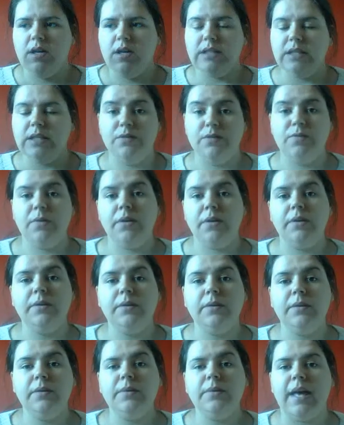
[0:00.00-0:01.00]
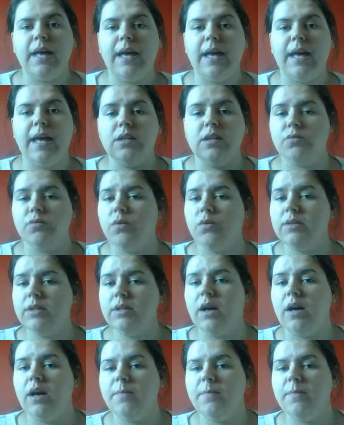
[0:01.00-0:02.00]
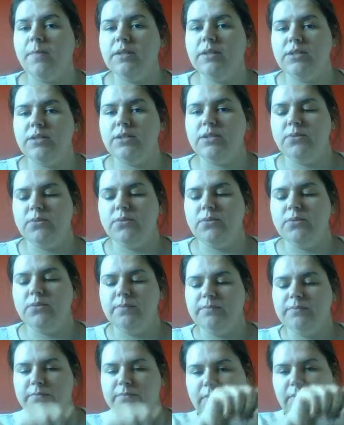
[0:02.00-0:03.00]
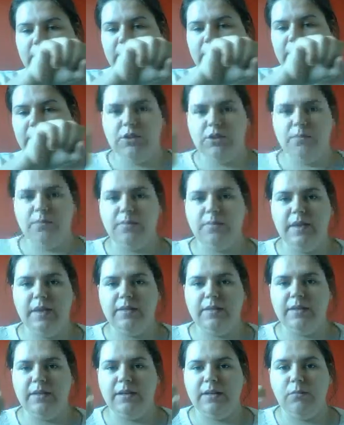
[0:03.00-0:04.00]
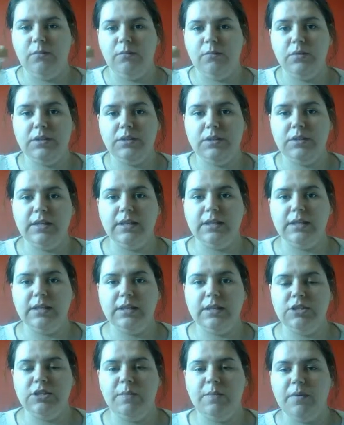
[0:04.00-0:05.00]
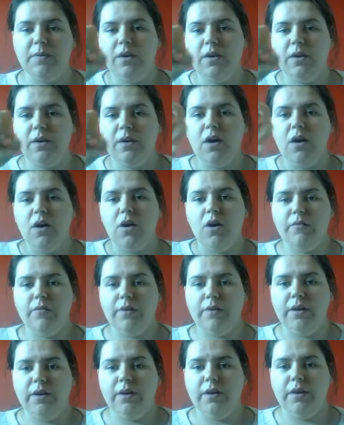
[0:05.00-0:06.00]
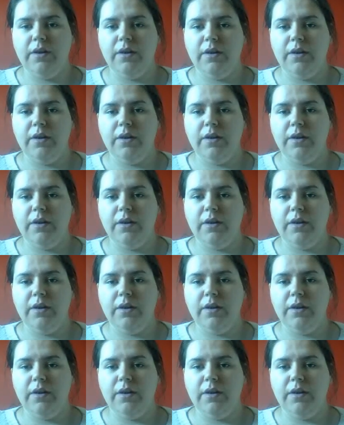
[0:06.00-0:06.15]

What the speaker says: tinfoil and I rolled it up into a shape and then I molded it into the shape of the